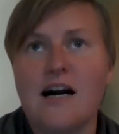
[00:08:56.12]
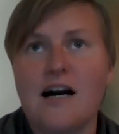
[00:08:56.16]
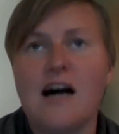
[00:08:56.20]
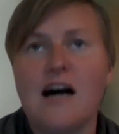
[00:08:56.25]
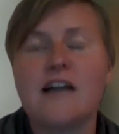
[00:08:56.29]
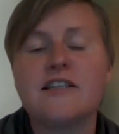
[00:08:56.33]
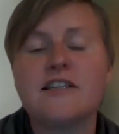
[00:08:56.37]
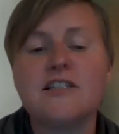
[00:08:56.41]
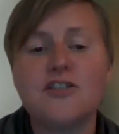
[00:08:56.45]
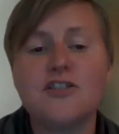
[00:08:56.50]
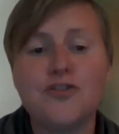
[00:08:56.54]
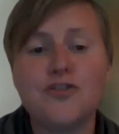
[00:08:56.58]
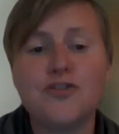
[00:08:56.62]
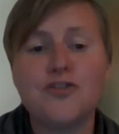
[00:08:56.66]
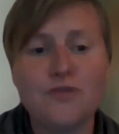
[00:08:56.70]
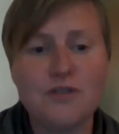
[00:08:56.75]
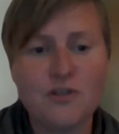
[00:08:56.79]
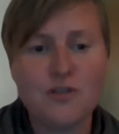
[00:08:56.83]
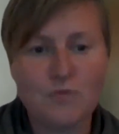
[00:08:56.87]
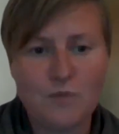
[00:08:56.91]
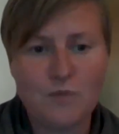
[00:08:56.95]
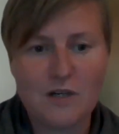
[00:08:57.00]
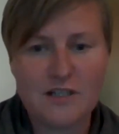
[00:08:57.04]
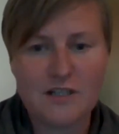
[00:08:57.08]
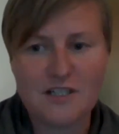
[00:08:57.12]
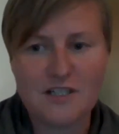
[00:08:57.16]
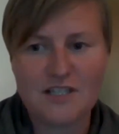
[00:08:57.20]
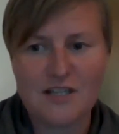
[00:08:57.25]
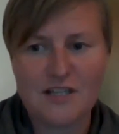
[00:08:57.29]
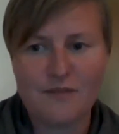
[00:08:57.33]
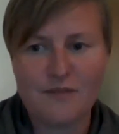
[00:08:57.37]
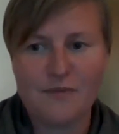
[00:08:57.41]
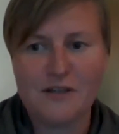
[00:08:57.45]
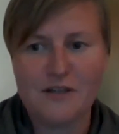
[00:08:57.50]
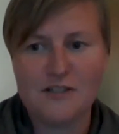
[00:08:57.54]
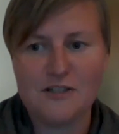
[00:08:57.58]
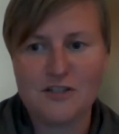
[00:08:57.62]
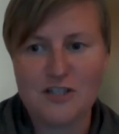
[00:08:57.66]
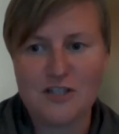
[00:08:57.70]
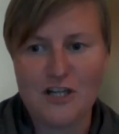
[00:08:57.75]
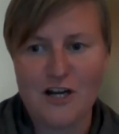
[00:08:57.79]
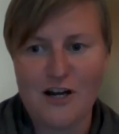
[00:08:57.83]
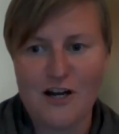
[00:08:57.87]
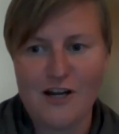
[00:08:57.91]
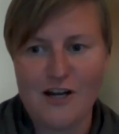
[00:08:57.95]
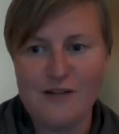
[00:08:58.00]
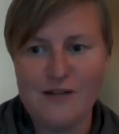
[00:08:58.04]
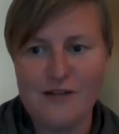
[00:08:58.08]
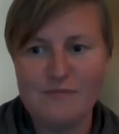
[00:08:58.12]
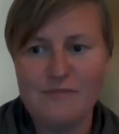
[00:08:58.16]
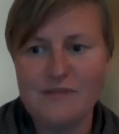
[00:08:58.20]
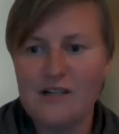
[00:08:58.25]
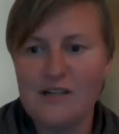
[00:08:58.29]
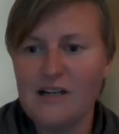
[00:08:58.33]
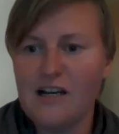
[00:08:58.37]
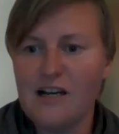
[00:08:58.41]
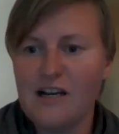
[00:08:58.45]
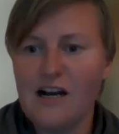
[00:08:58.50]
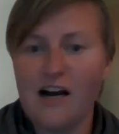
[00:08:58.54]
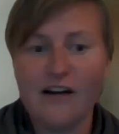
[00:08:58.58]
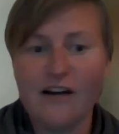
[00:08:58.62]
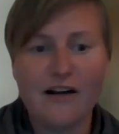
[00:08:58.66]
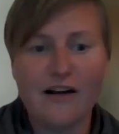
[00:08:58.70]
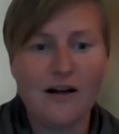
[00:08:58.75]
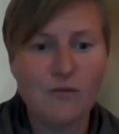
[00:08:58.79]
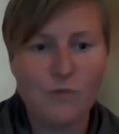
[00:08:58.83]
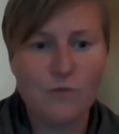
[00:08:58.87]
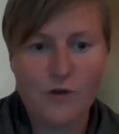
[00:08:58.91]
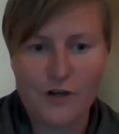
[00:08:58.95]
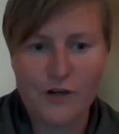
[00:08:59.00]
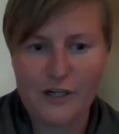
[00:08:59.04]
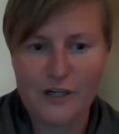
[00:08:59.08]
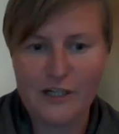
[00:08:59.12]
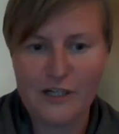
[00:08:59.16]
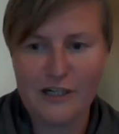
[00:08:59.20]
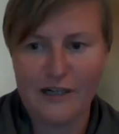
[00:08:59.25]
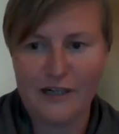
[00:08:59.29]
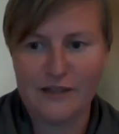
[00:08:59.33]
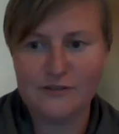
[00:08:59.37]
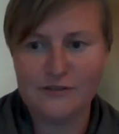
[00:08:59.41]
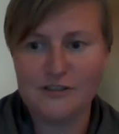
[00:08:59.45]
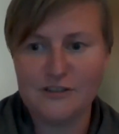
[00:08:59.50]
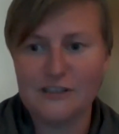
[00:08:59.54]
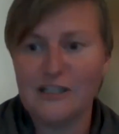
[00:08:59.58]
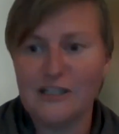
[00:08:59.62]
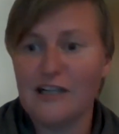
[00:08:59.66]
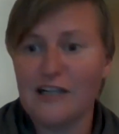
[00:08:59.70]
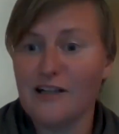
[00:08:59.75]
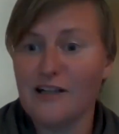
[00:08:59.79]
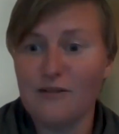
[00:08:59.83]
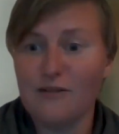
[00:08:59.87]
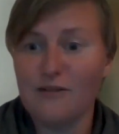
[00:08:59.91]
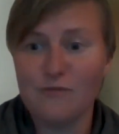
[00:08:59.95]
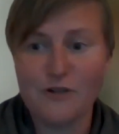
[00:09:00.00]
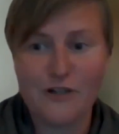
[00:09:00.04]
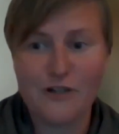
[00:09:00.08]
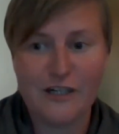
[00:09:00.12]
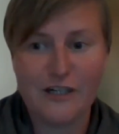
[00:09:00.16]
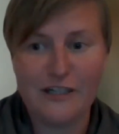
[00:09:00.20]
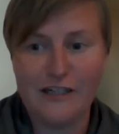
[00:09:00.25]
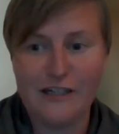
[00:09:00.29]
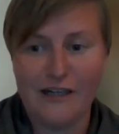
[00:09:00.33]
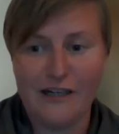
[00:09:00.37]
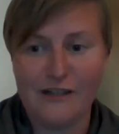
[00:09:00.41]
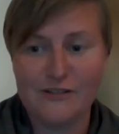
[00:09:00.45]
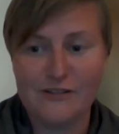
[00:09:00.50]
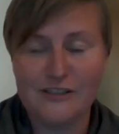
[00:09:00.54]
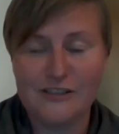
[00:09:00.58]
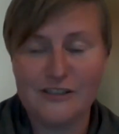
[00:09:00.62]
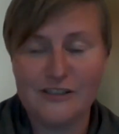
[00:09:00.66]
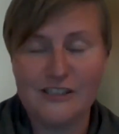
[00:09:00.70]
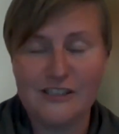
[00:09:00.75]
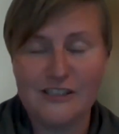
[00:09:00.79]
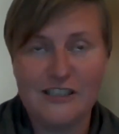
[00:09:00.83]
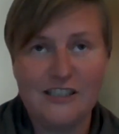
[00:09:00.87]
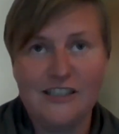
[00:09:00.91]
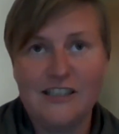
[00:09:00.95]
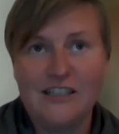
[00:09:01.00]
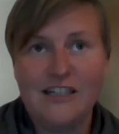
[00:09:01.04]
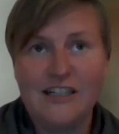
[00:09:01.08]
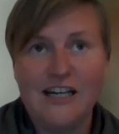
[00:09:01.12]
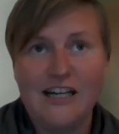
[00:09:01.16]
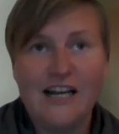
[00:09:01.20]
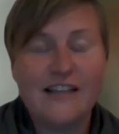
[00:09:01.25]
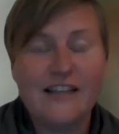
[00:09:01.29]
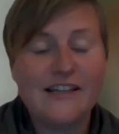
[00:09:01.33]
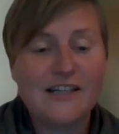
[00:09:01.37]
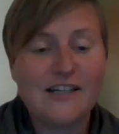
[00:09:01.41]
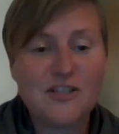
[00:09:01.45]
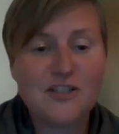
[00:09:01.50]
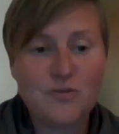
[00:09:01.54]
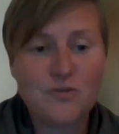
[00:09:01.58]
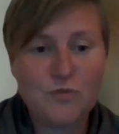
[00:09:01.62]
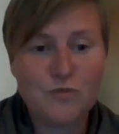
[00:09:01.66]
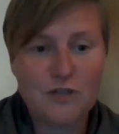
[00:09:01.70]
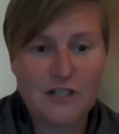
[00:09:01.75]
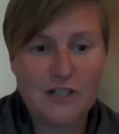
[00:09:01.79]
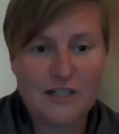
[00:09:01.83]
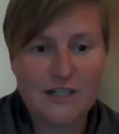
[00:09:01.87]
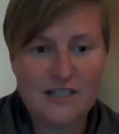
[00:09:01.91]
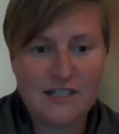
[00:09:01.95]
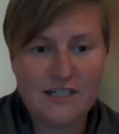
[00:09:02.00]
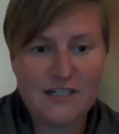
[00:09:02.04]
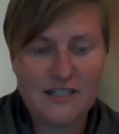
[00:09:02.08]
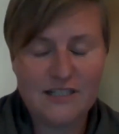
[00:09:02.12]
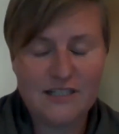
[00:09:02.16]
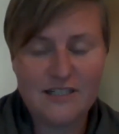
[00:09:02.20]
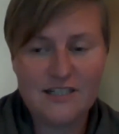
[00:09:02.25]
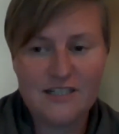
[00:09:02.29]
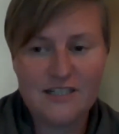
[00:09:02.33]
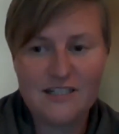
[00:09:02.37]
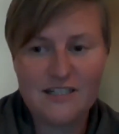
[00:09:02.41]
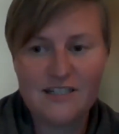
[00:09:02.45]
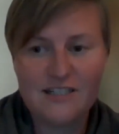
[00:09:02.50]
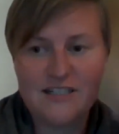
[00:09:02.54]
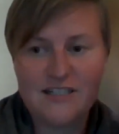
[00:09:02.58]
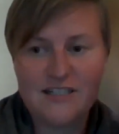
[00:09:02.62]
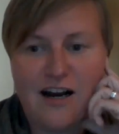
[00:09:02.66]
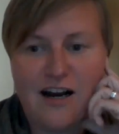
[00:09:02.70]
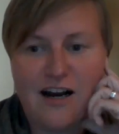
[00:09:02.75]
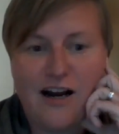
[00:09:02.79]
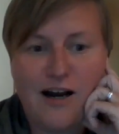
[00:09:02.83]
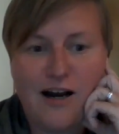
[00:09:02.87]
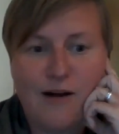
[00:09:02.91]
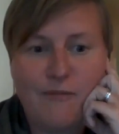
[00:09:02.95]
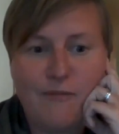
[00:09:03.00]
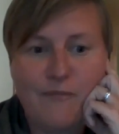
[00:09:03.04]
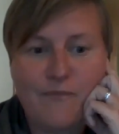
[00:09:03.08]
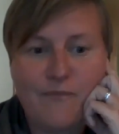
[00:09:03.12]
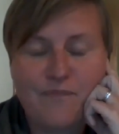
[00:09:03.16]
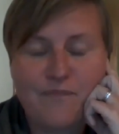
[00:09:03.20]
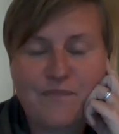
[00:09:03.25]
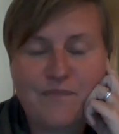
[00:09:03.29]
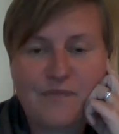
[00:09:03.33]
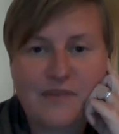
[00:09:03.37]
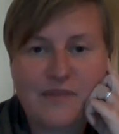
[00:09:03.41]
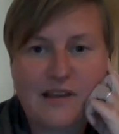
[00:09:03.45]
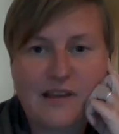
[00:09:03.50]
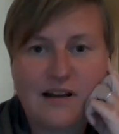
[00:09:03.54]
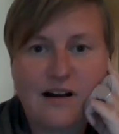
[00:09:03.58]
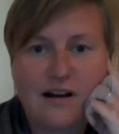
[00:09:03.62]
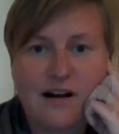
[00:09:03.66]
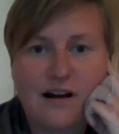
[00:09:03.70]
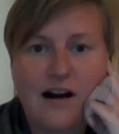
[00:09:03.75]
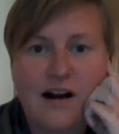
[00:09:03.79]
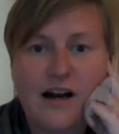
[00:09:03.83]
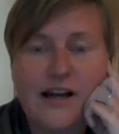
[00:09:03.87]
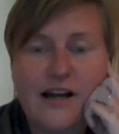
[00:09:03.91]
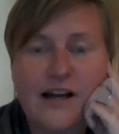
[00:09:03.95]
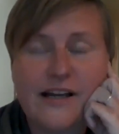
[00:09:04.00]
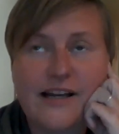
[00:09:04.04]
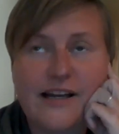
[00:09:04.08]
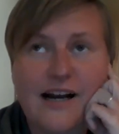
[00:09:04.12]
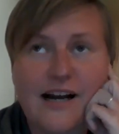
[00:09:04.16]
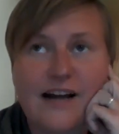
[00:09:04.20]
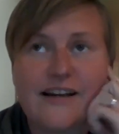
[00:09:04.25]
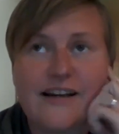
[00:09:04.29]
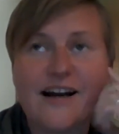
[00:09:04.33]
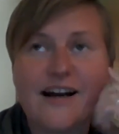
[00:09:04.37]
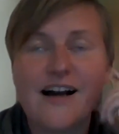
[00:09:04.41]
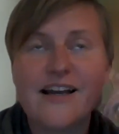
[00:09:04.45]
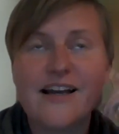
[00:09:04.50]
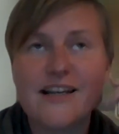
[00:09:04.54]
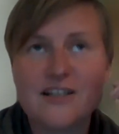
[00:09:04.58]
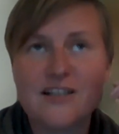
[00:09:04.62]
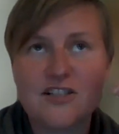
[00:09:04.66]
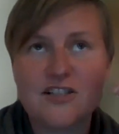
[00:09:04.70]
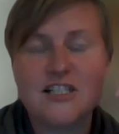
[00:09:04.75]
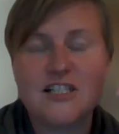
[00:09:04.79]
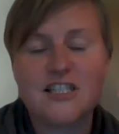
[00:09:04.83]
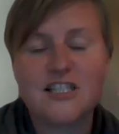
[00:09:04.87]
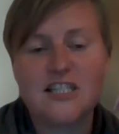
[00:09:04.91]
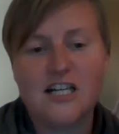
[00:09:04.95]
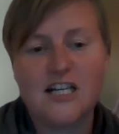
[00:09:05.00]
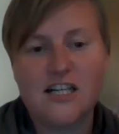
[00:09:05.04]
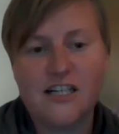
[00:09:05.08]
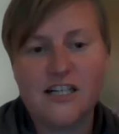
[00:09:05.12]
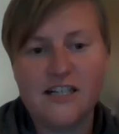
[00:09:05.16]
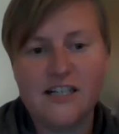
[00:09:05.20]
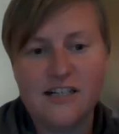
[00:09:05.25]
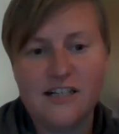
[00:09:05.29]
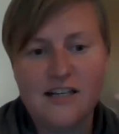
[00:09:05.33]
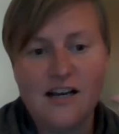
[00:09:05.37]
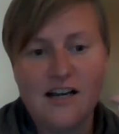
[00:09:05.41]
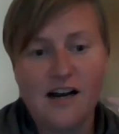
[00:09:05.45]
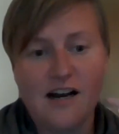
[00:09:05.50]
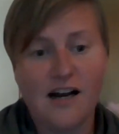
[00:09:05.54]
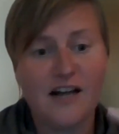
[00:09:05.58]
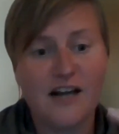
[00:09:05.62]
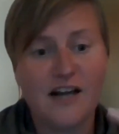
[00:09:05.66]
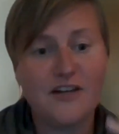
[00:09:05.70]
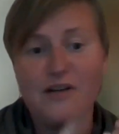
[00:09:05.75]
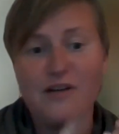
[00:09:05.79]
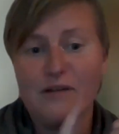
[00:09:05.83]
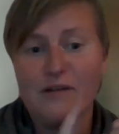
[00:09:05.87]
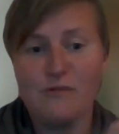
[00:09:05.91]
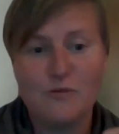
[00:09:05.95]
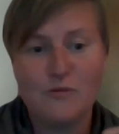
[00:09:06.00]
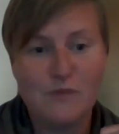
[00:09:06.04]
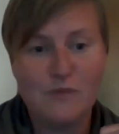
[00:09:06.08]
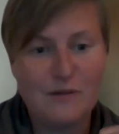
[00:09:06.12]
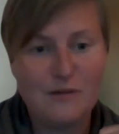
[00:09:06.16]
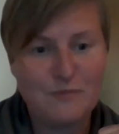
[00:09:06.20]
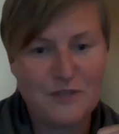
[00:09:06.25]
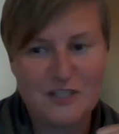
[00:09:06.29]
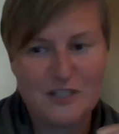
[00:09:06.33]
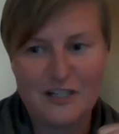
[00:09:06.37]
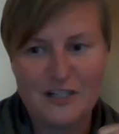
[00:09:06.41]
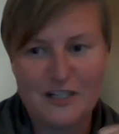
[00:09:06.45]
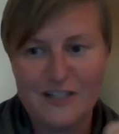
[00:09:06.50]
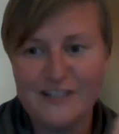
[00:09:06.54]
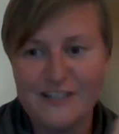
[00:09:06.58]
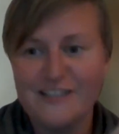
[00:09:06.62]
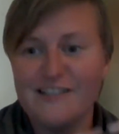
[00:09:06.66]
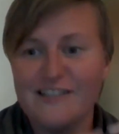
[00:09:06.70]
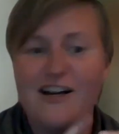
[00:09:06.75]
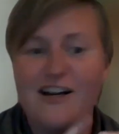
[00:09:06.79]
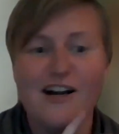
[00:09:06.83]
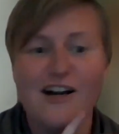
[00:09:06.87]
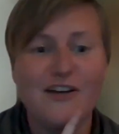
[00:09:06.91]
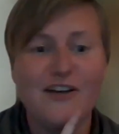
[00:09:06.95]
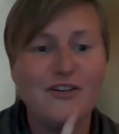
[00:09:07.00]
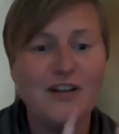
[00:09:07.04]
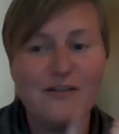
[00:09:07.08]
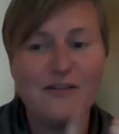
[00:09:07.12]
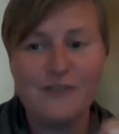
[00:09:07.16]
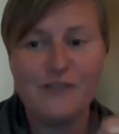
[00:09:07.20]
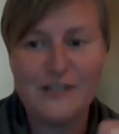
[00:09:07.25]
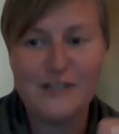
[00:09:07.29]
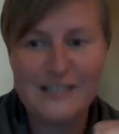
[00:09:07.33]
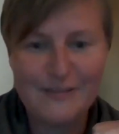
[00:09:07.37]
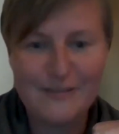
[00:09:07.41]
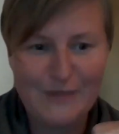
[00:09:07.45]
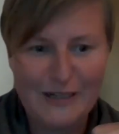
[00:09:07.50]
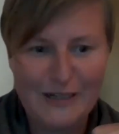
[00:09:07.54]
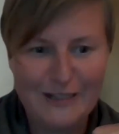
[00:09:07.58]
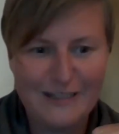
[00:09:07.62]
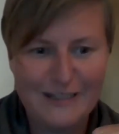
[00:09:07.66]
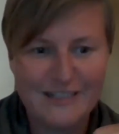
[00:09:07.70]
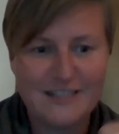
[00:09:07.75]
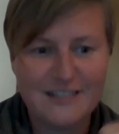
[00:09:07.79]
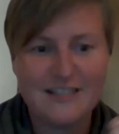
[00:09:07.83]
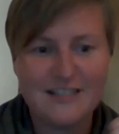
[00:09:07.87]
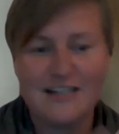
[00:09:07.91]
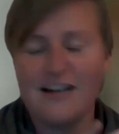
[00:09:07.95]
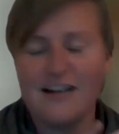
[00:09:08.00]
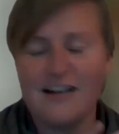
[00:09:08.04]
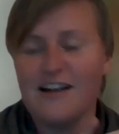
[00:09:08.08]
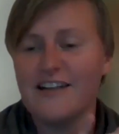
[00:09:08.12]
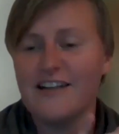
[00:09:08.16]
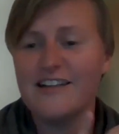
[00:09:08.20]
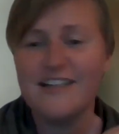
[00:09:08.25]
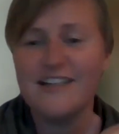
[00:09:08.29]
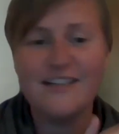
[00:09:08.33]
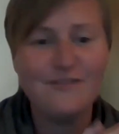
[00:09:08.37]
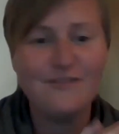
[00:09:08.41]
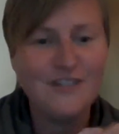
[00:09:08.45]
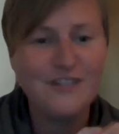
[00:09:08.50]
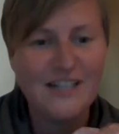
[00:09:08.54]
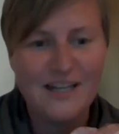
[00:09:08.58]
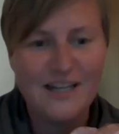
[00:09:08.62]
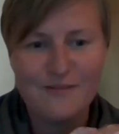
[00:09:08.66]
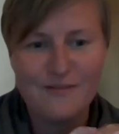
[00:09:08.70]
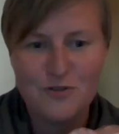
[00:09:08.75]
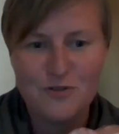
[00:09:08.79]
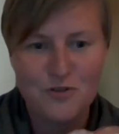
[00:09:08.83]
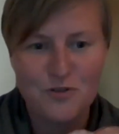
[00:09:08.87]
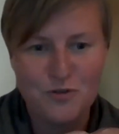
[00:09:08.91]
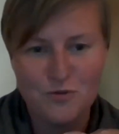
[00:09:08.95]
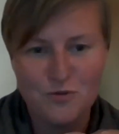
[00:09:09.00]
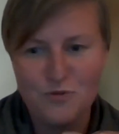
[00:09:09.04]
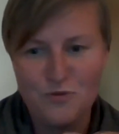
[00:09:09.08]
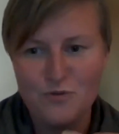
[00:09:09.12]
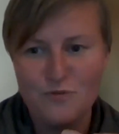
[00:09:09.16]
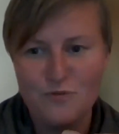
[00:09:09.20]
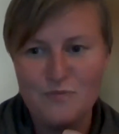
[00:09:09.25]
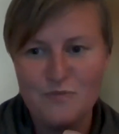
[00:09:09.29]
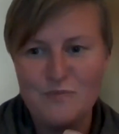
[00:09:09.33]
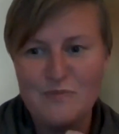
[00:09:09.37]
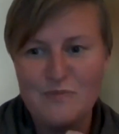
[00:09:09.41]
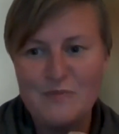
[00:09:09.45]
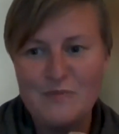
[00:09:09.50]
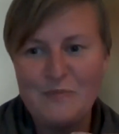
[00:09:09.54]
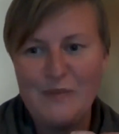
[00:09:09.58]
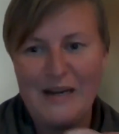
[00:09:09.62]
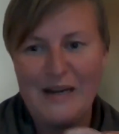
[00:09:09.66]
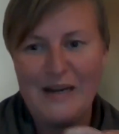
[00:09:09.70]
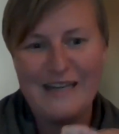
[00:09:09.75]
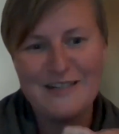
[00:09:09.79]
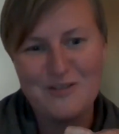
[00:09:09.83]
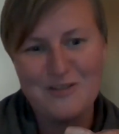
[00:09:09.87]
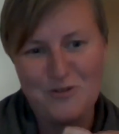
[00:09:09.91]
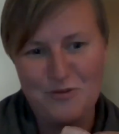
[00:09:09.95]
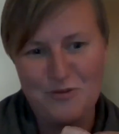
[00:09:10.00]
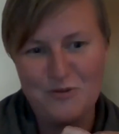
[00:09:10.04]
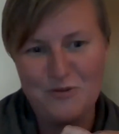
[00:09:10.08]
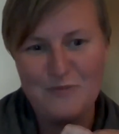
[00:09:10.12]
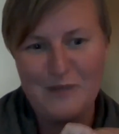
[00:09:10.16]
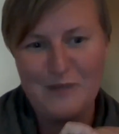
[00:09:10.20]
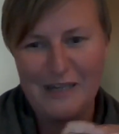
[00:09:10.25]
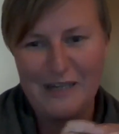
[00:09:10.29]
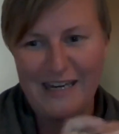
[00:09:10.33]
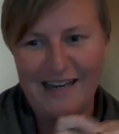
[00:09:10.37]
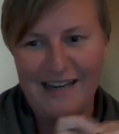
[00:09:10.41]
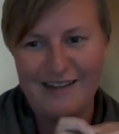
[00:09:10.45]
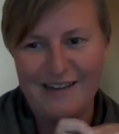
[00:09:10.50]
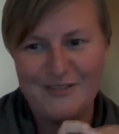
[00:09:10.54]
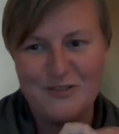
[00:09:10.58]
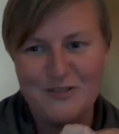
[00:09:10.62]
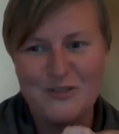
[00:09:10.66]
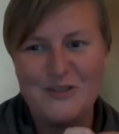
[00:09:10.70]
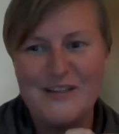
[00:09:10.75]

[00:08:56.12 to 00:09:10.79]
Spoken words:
I just do this one step at a time and I'll work it out and I'll work it out. And that's what I did. I actually started, I don't have a website. I don't have an email list. I didn't even have a Zoom, paid Zoom account.